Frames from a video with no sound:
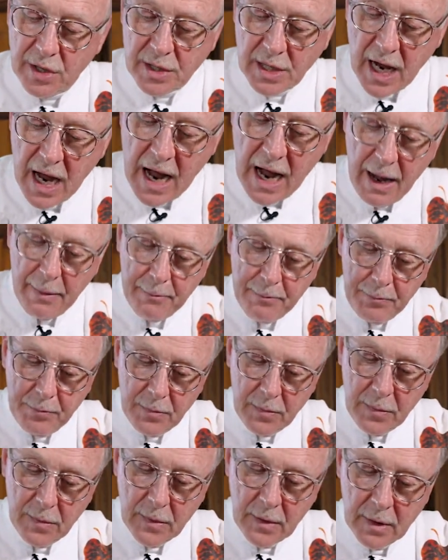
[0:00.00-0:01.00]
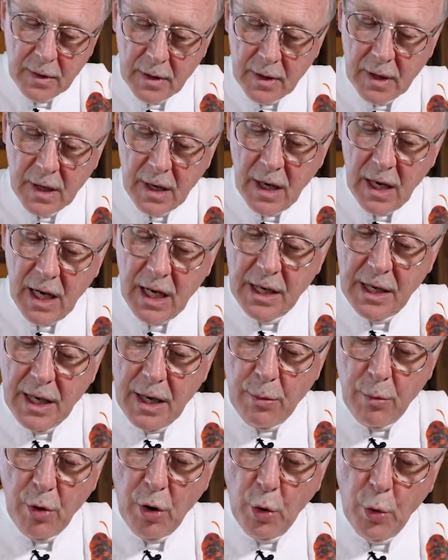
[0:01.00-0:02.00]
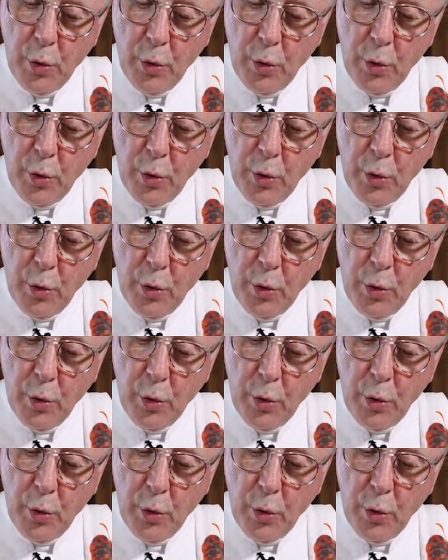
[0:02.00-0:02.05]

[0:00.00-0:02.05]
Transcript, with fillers: top. And then we'll